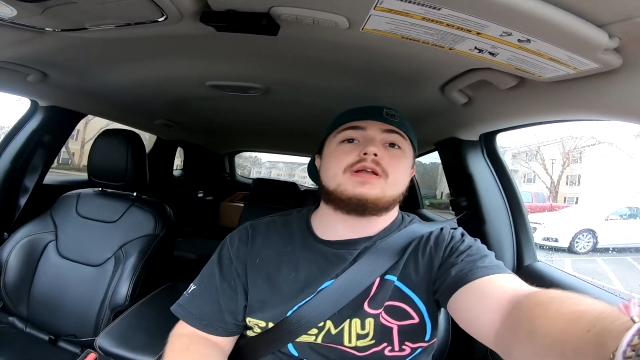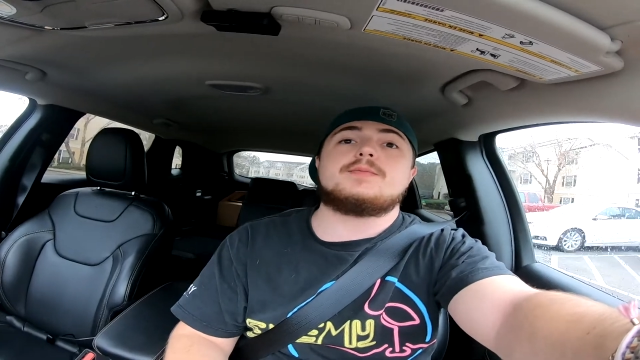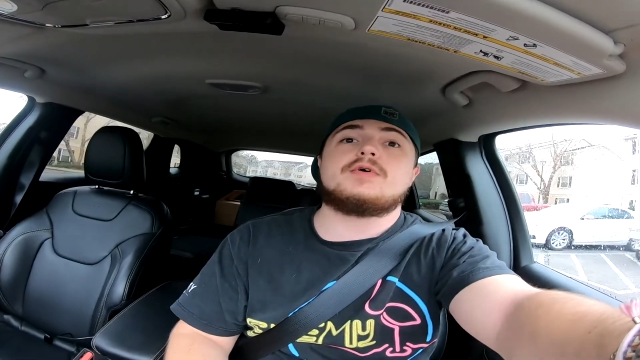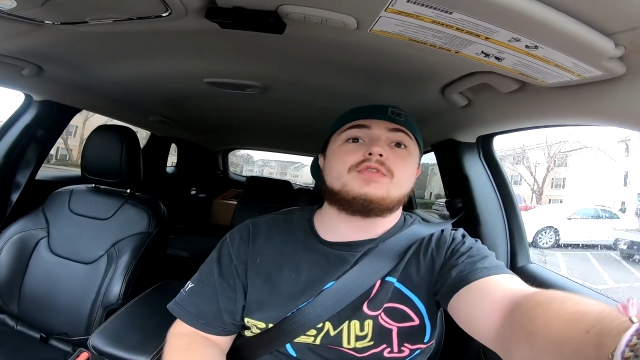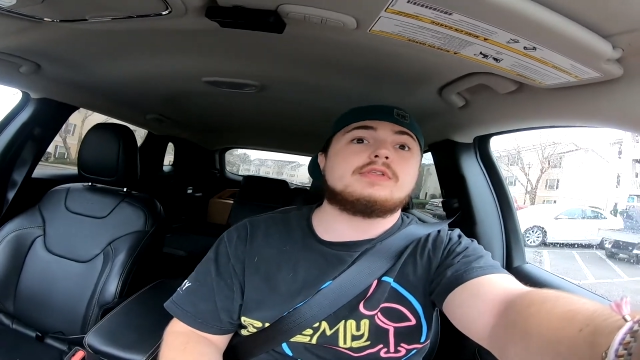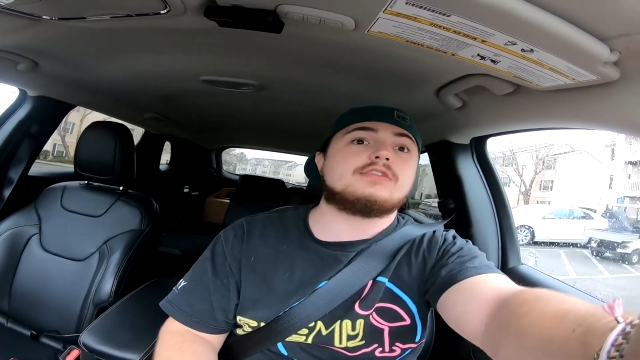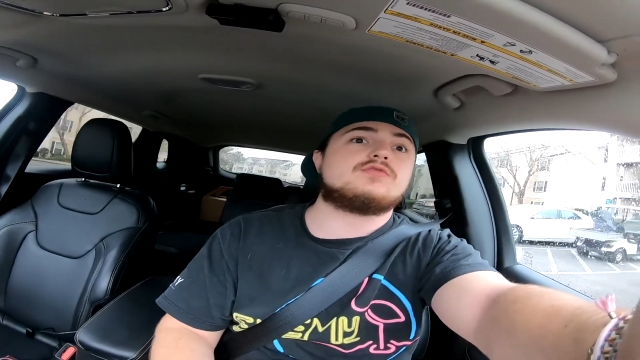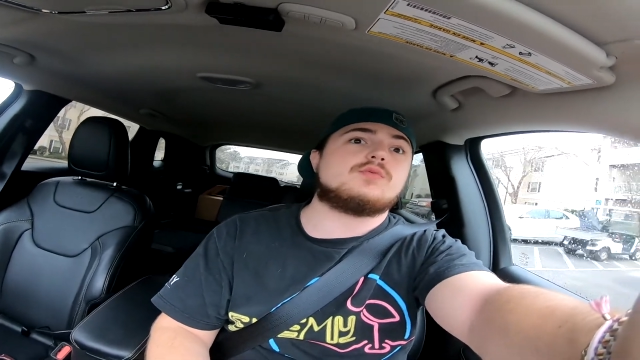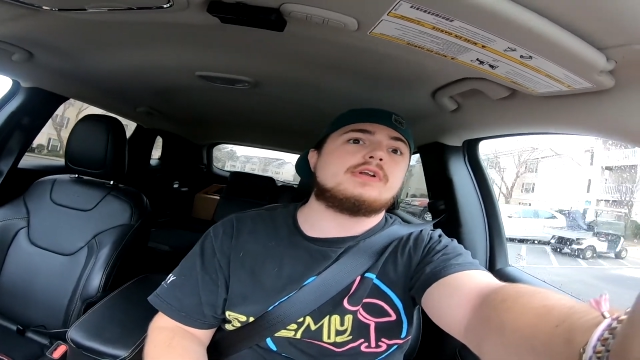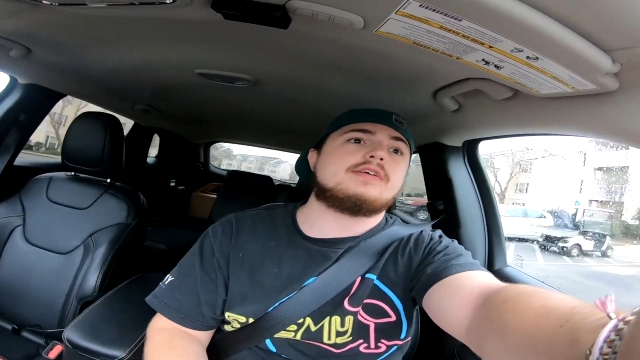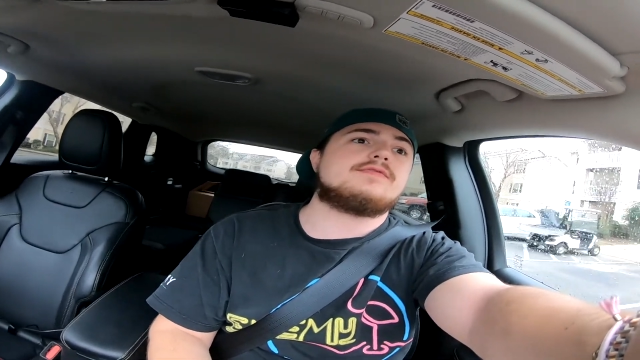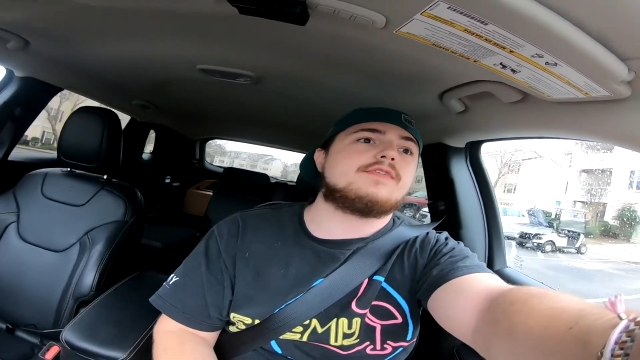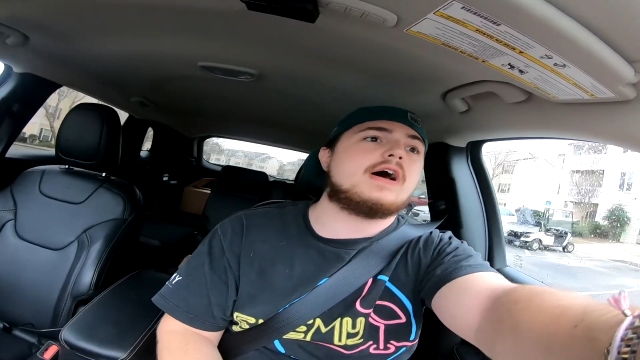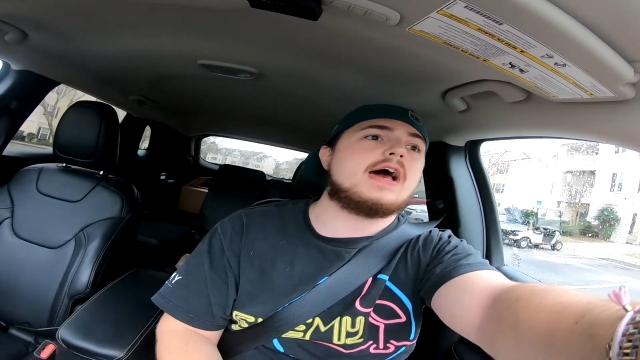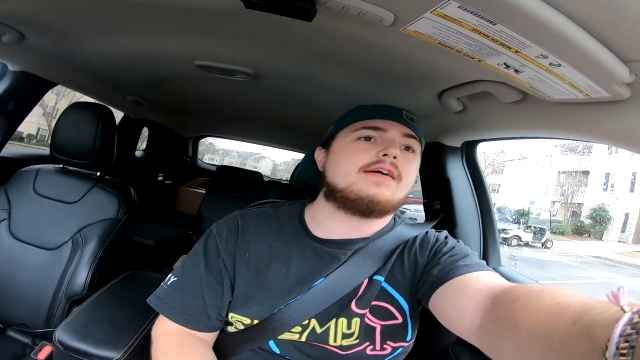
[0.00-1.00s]
And I'm only
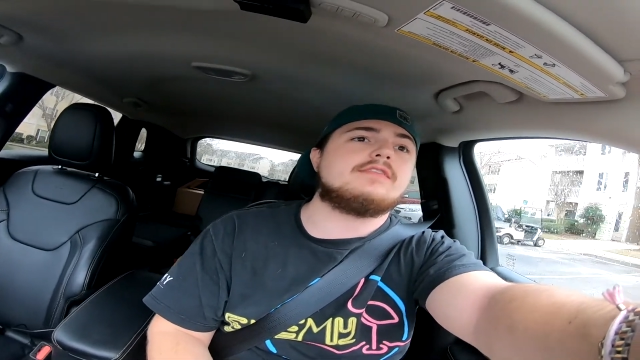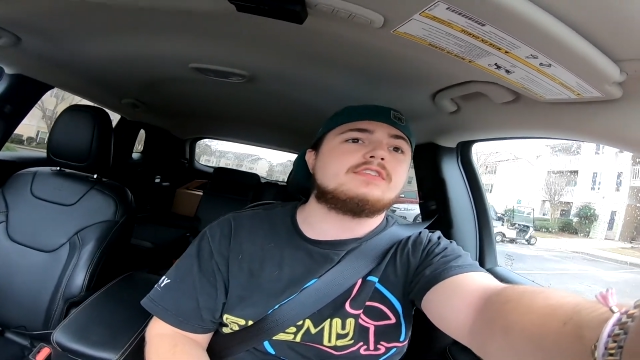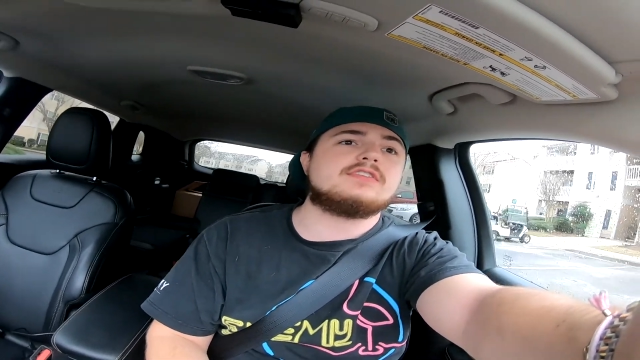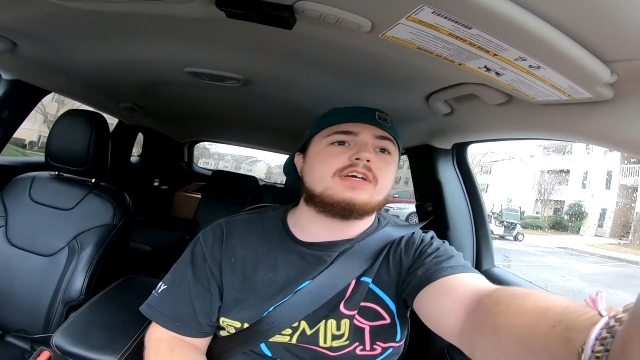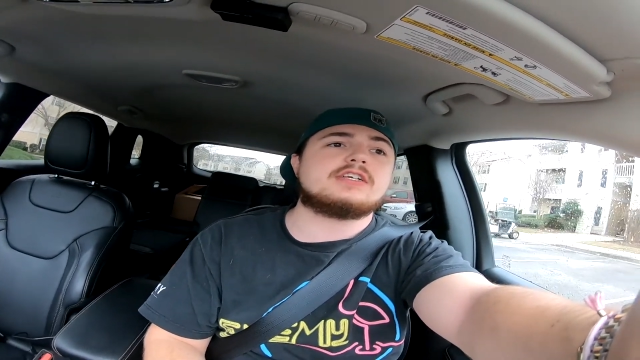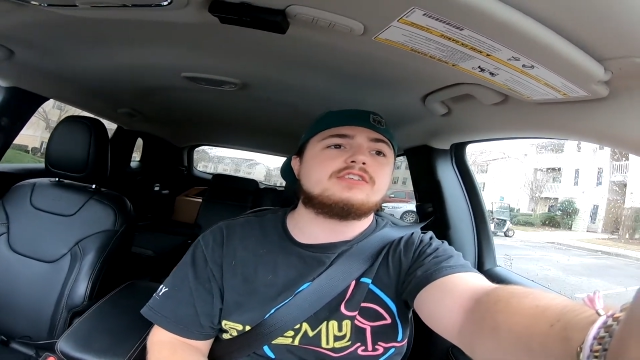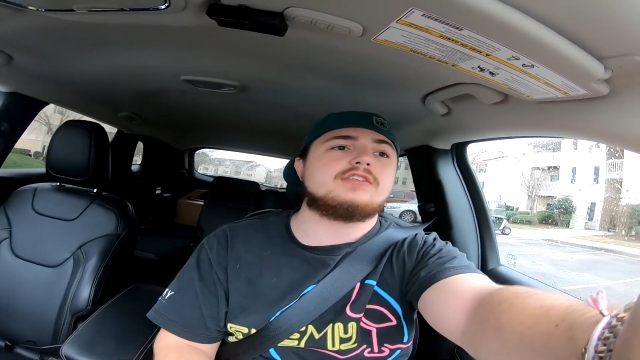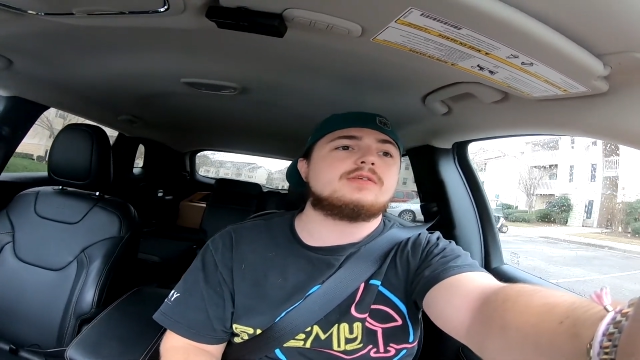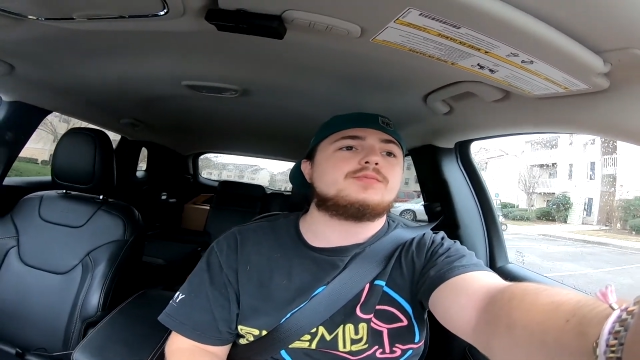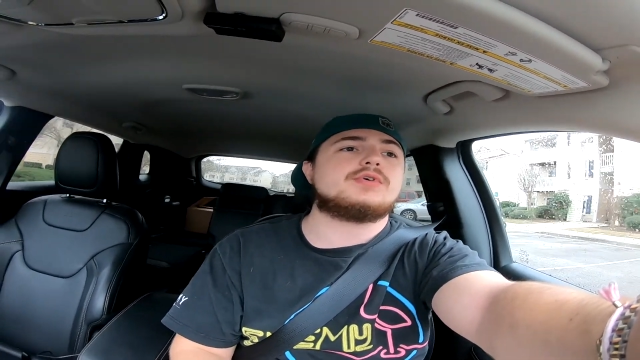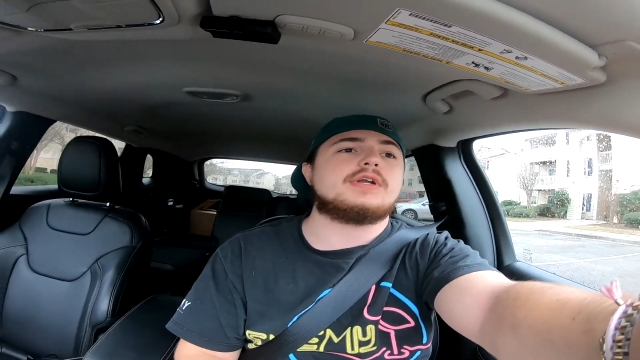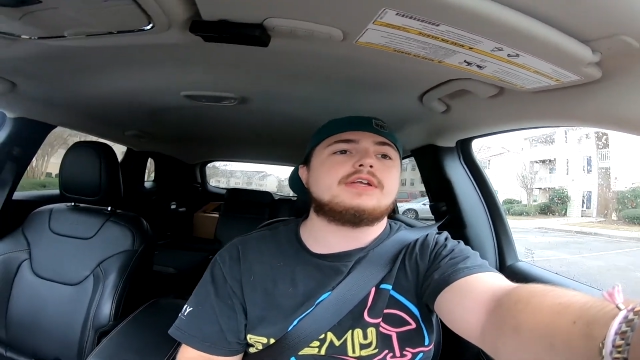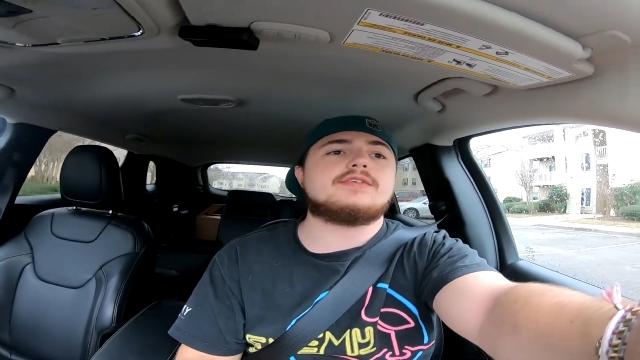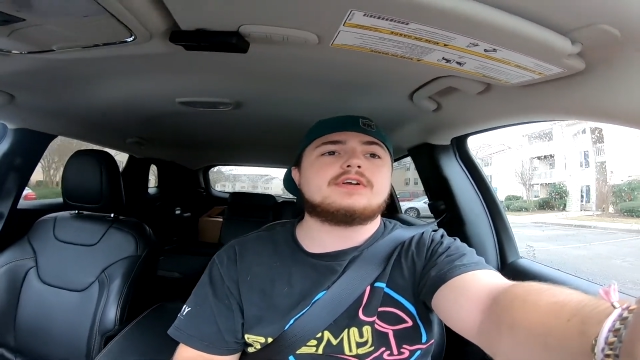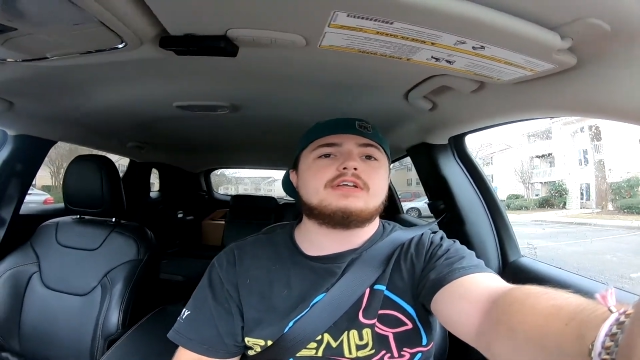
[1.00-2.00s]
25. It's actually pretty